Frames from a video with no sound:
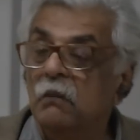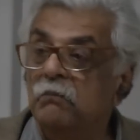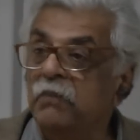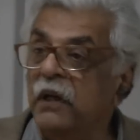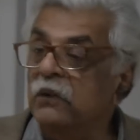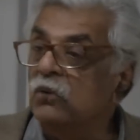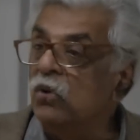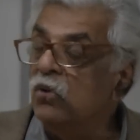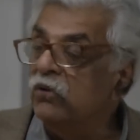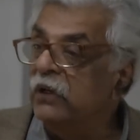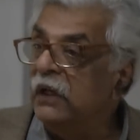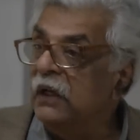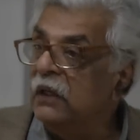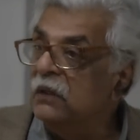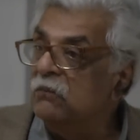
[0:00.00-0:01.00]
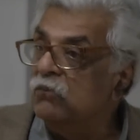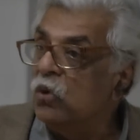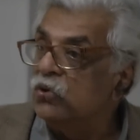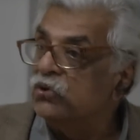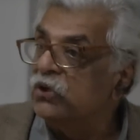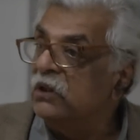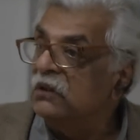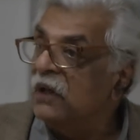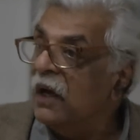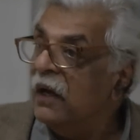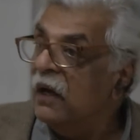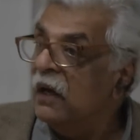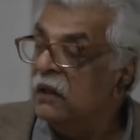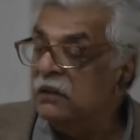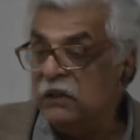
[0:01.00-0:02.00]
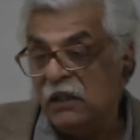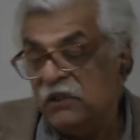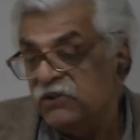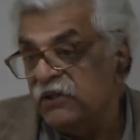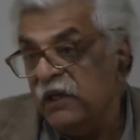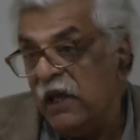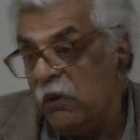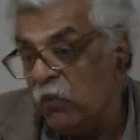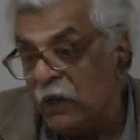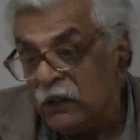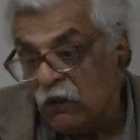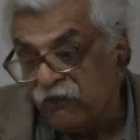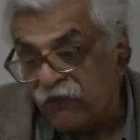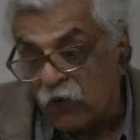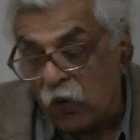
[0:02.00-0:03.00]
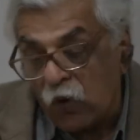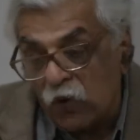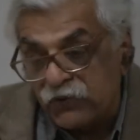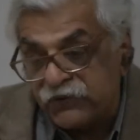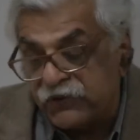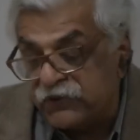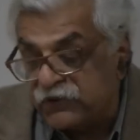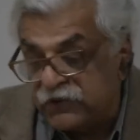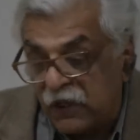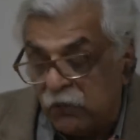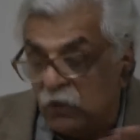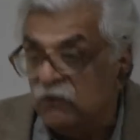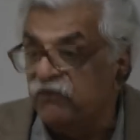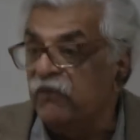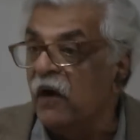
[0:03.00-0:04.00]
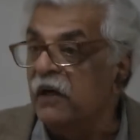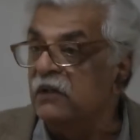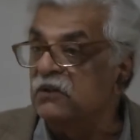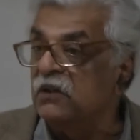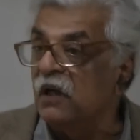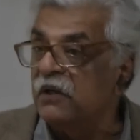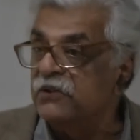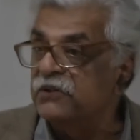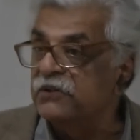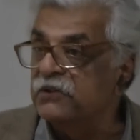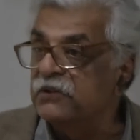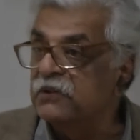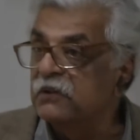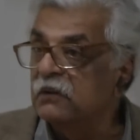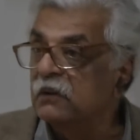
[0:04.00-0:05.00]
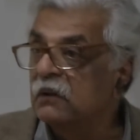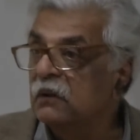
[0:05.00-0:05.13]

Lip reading: Ben-Gurion, Moshe Dayan, they say, well, of course they will fight us.